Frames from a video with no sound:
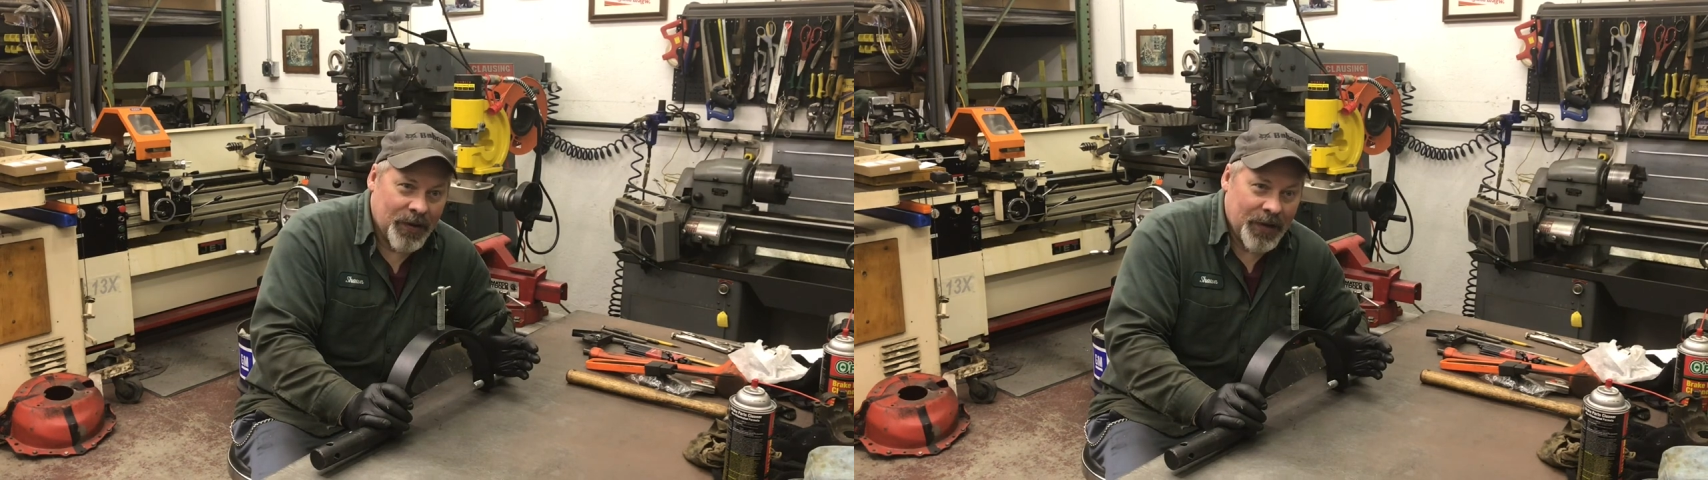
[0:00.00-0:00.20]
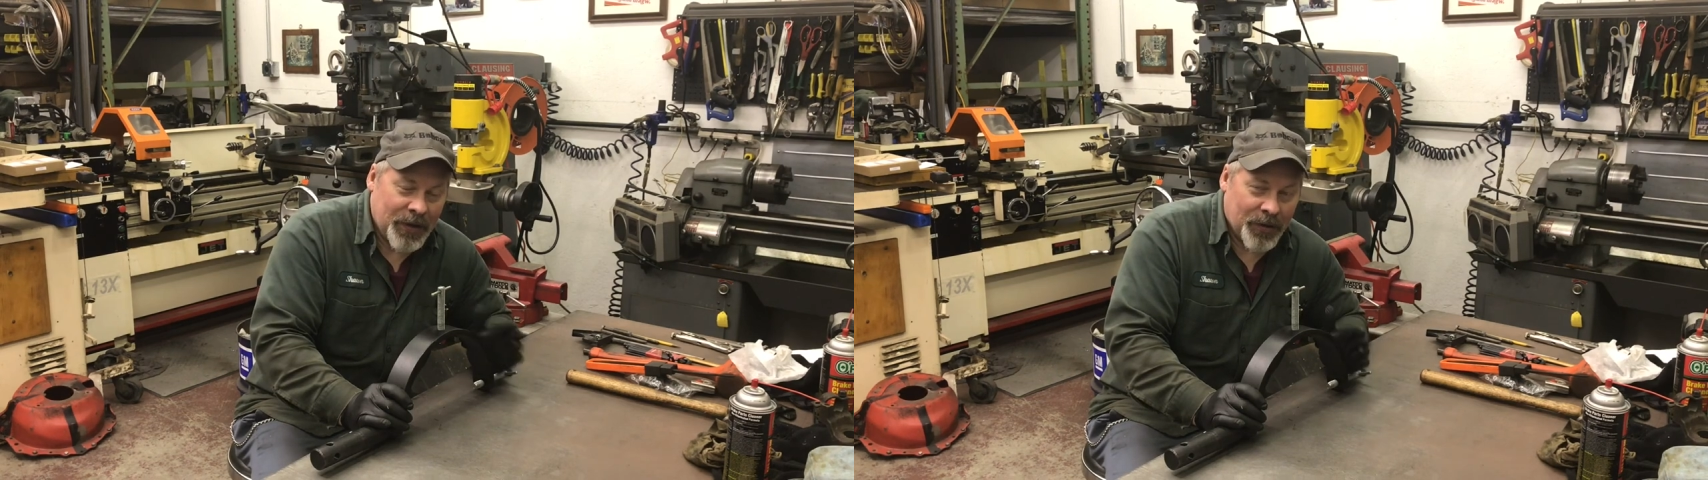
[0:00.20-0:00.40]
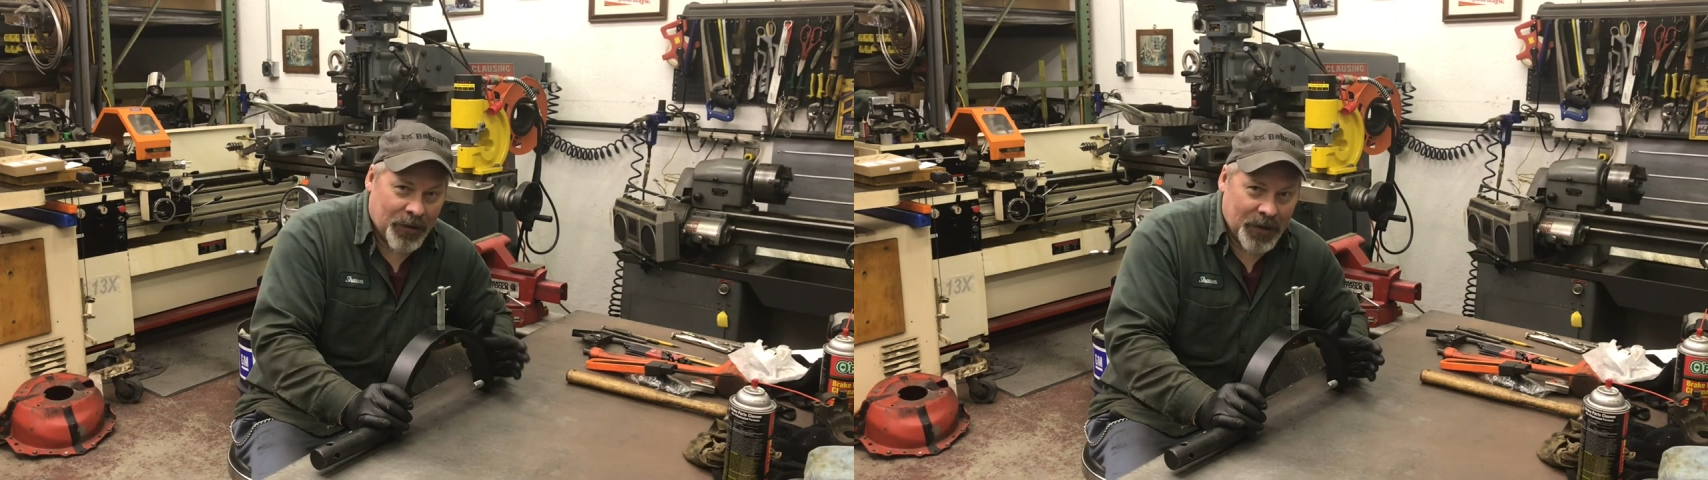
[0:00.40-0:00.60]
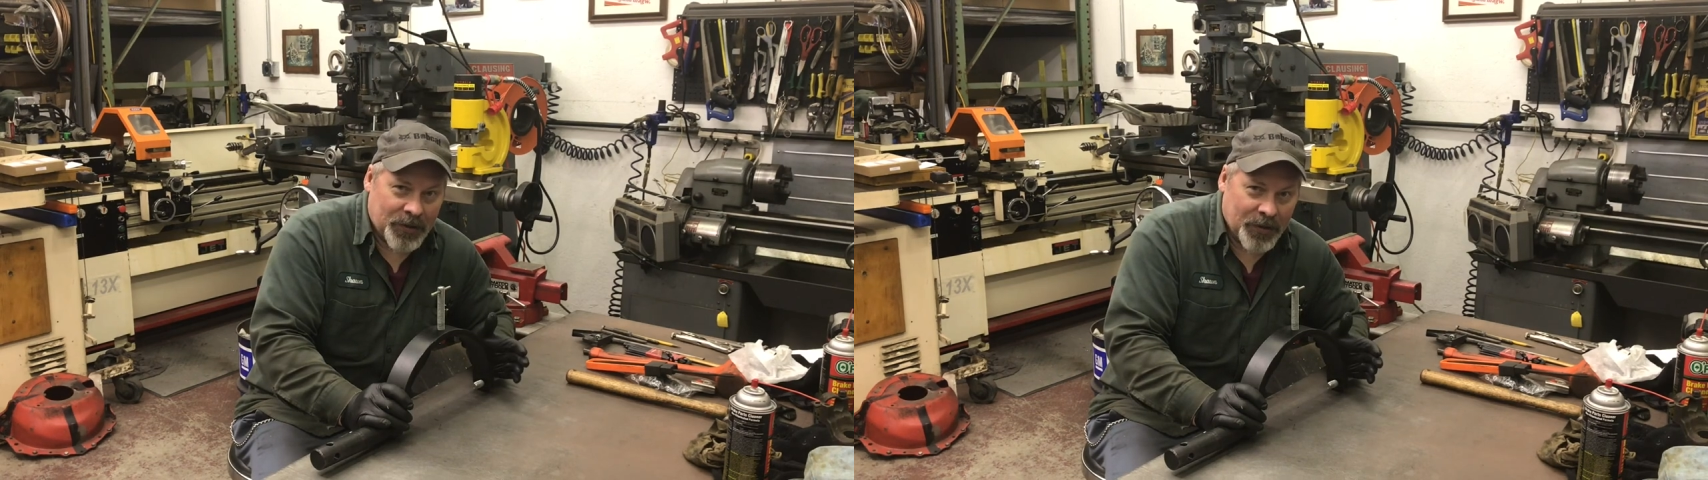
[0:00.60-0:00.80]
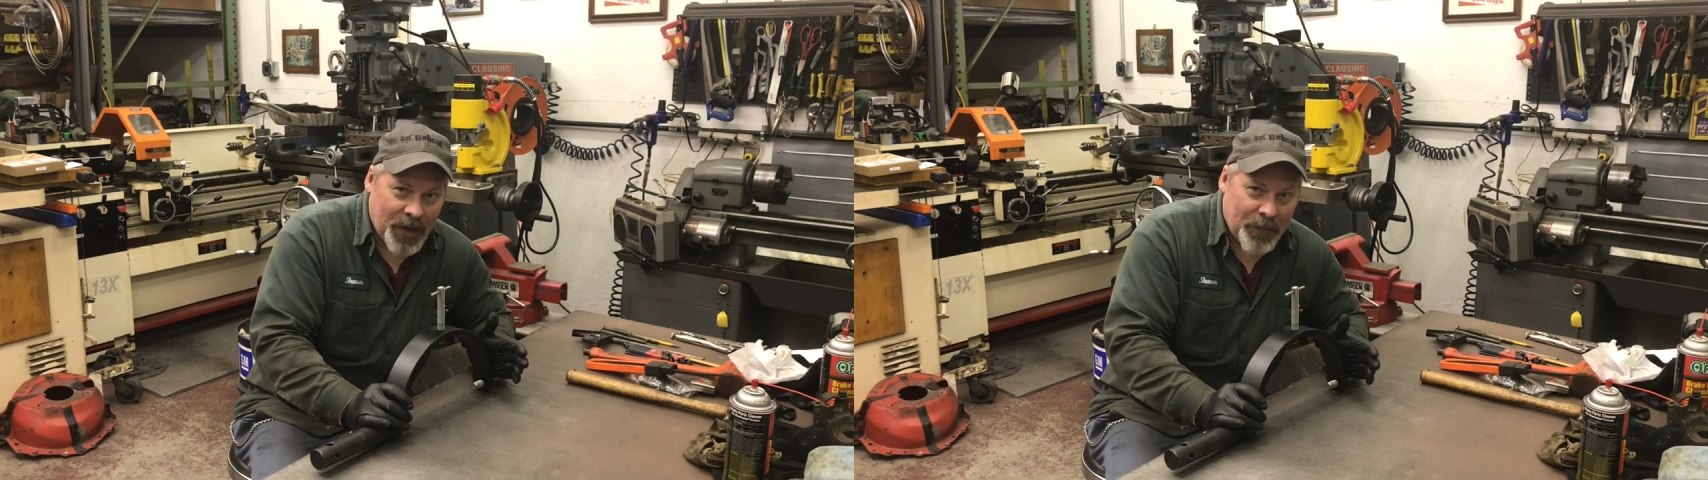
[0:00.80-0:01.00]
either a
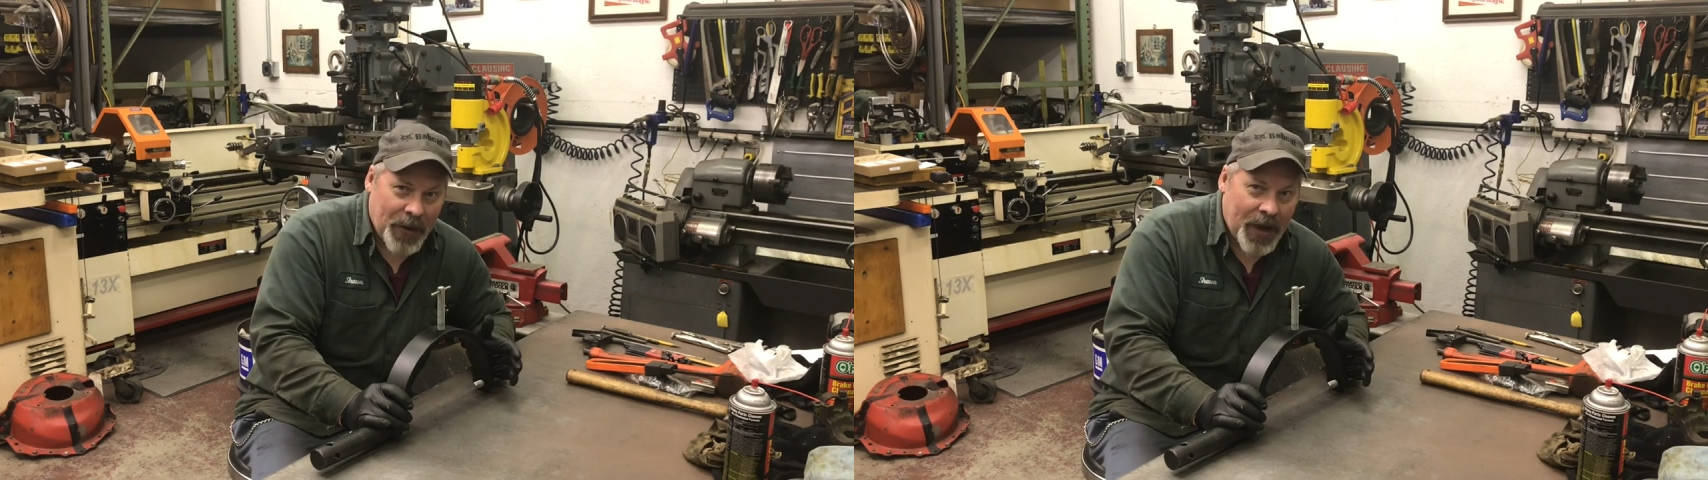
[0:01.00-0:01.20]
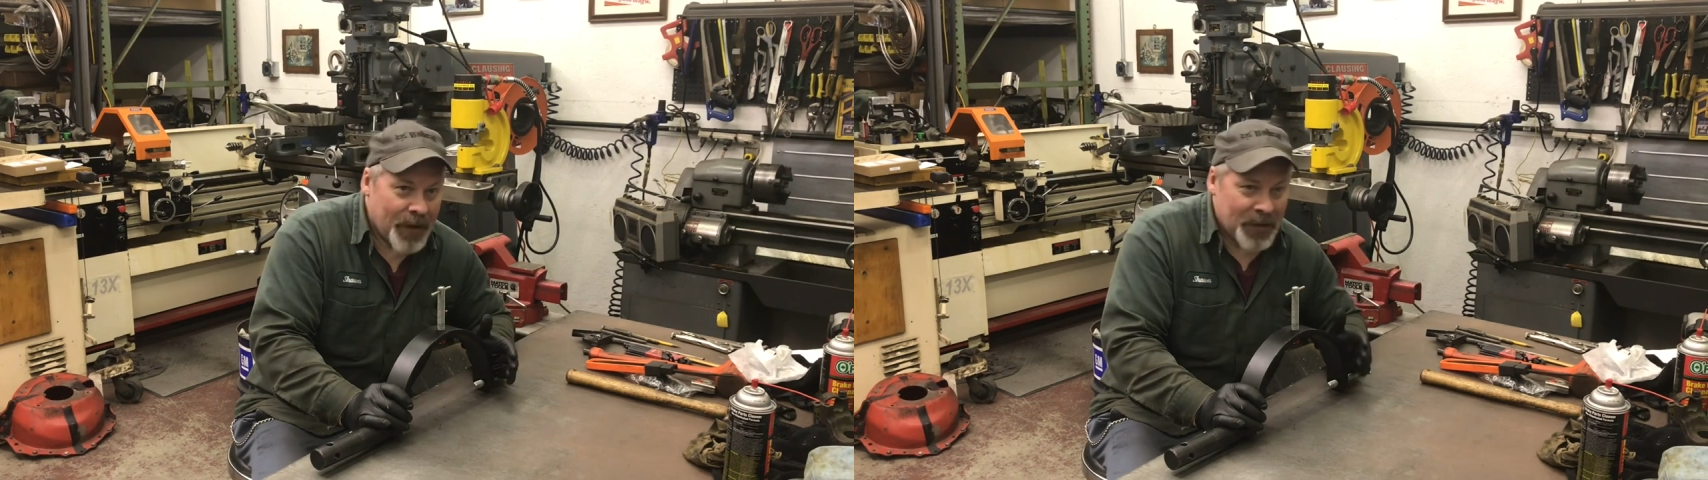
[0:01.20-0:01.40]
glitch on their part.